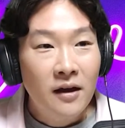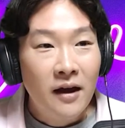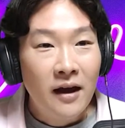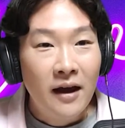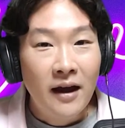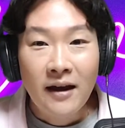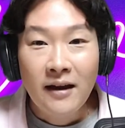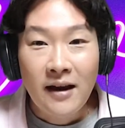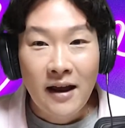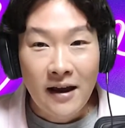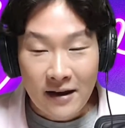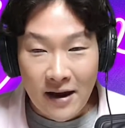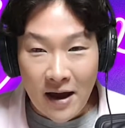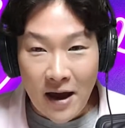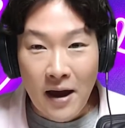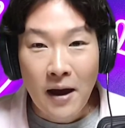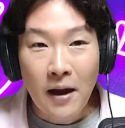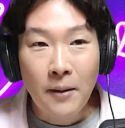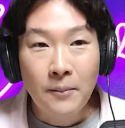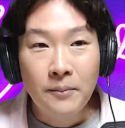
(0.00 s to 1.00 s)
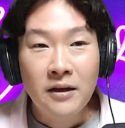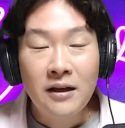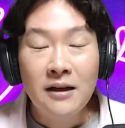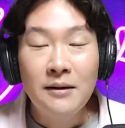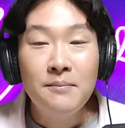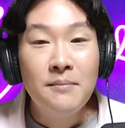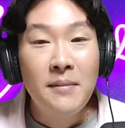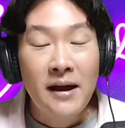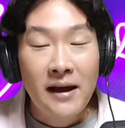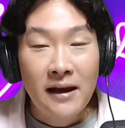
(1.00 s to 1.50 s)
8 a.m. He
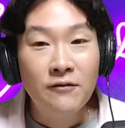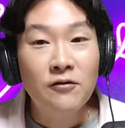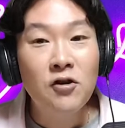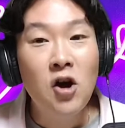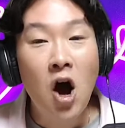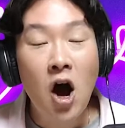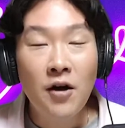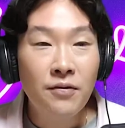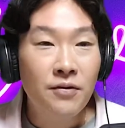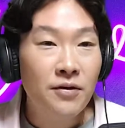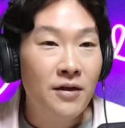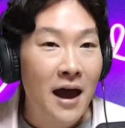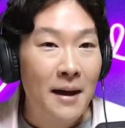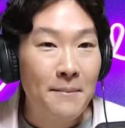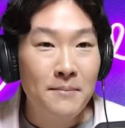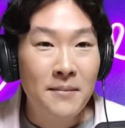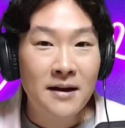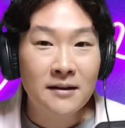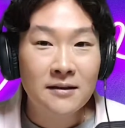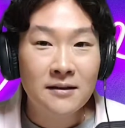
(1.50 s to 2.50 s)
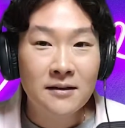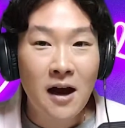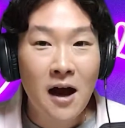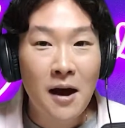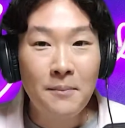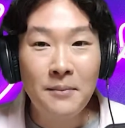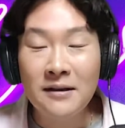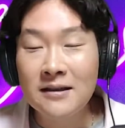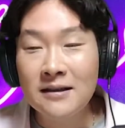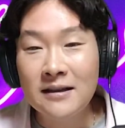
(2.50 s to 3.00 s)
may have gotten that mixed
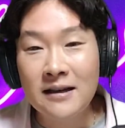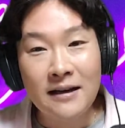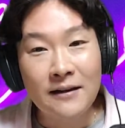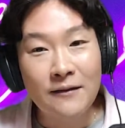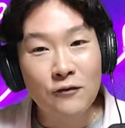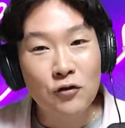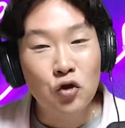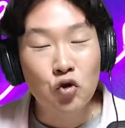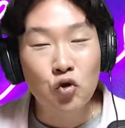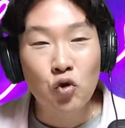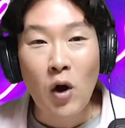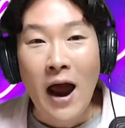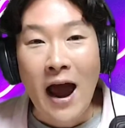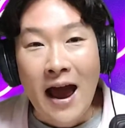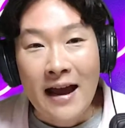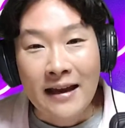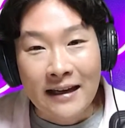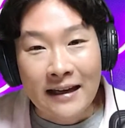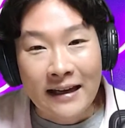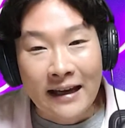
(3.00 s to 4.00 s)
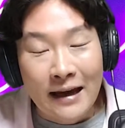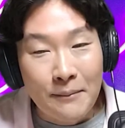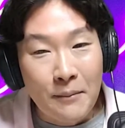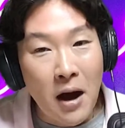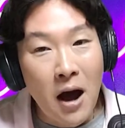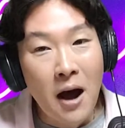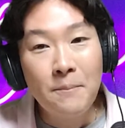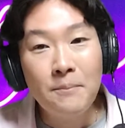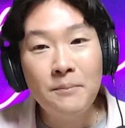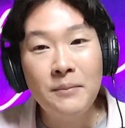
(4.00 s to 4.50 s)
up. Instead of dragging him
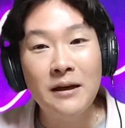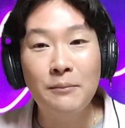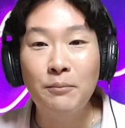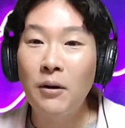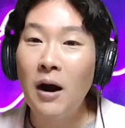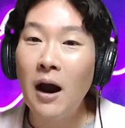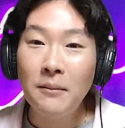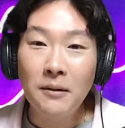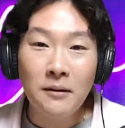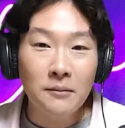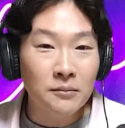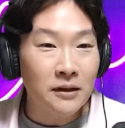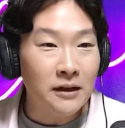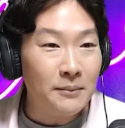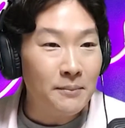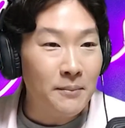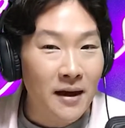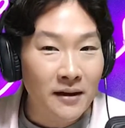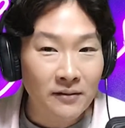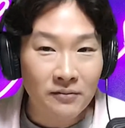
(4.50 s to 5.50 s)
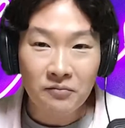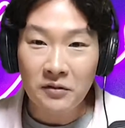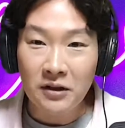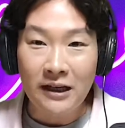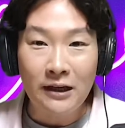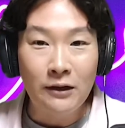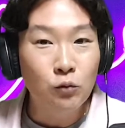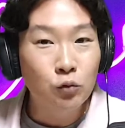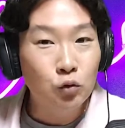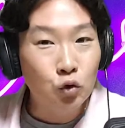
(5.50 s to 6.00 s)
up, he probably meant
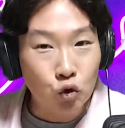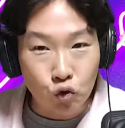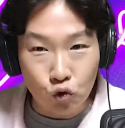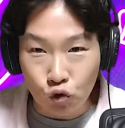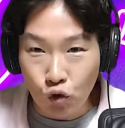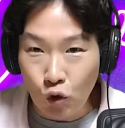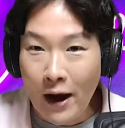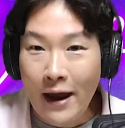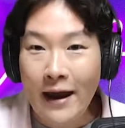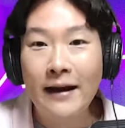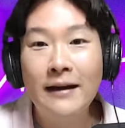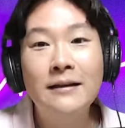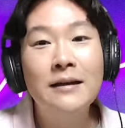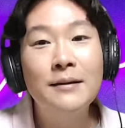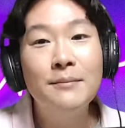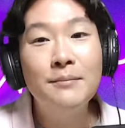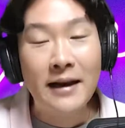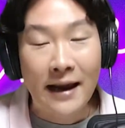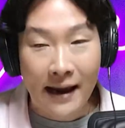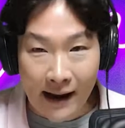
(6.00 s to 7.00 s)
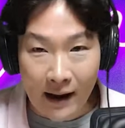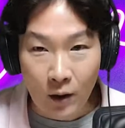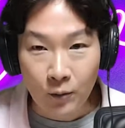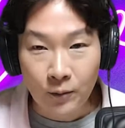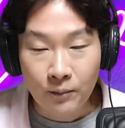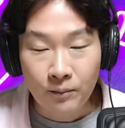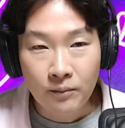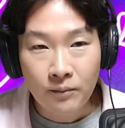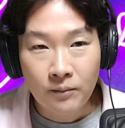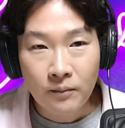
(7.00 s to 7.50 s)
he dragged him down.
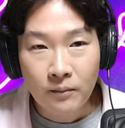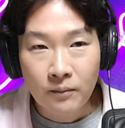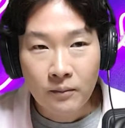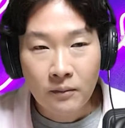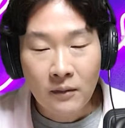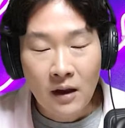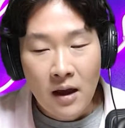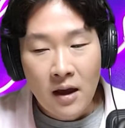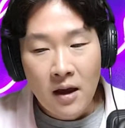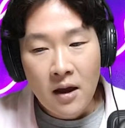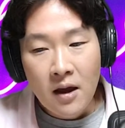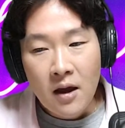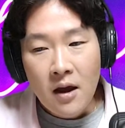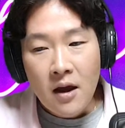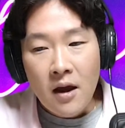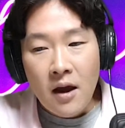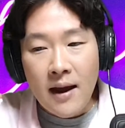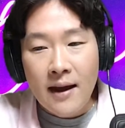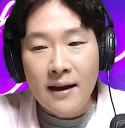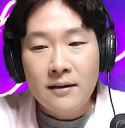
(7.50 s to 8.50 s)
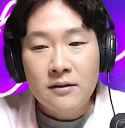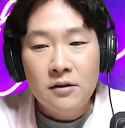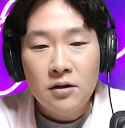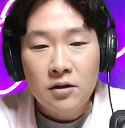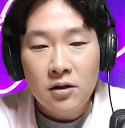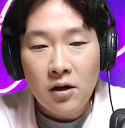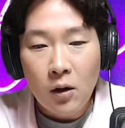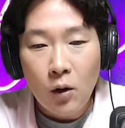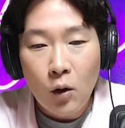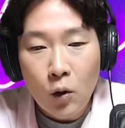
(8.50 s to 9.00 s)
And
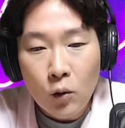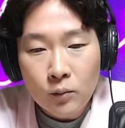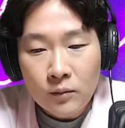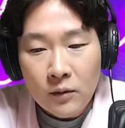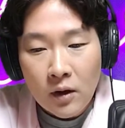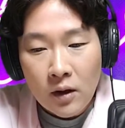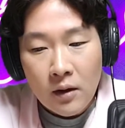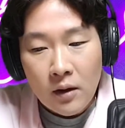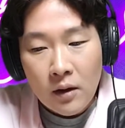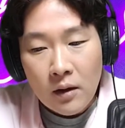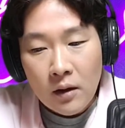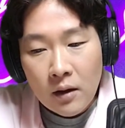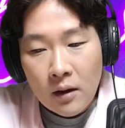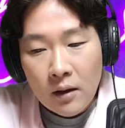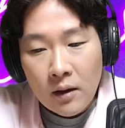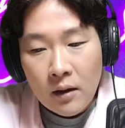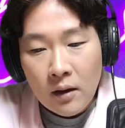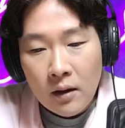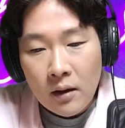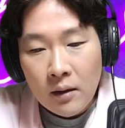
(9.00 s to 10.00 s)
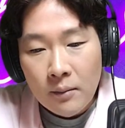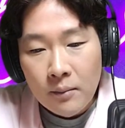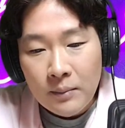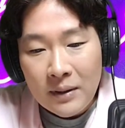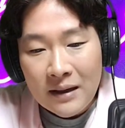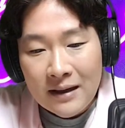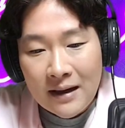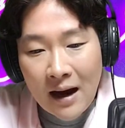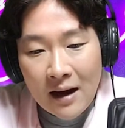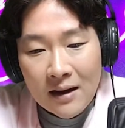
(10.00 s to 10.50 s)
so
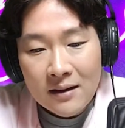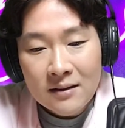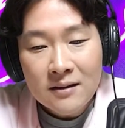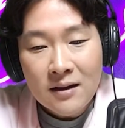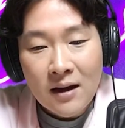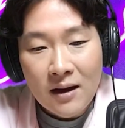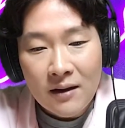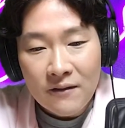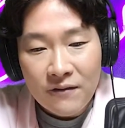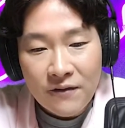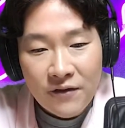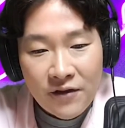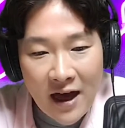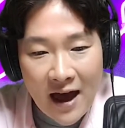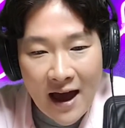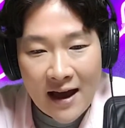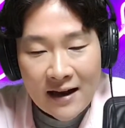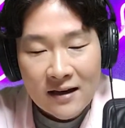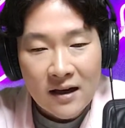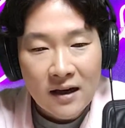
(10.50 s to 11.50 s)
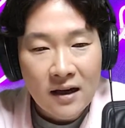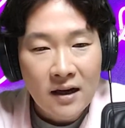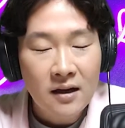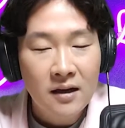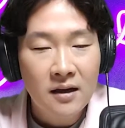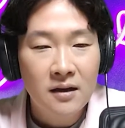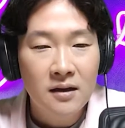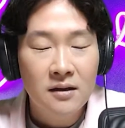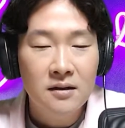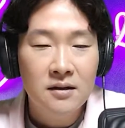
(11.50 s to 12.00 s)
because of that
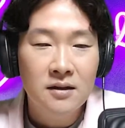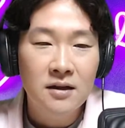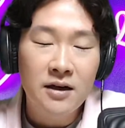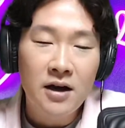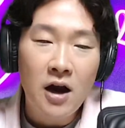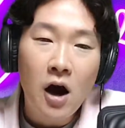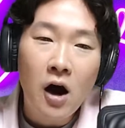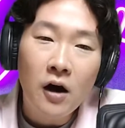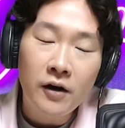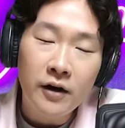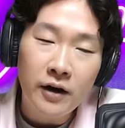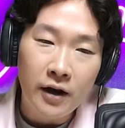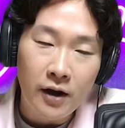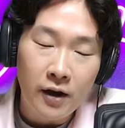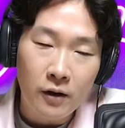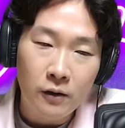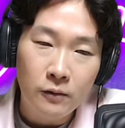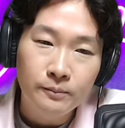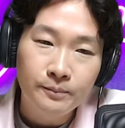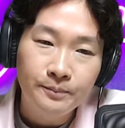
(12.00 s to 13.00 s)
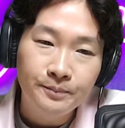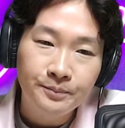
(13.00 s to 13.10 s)
scenario,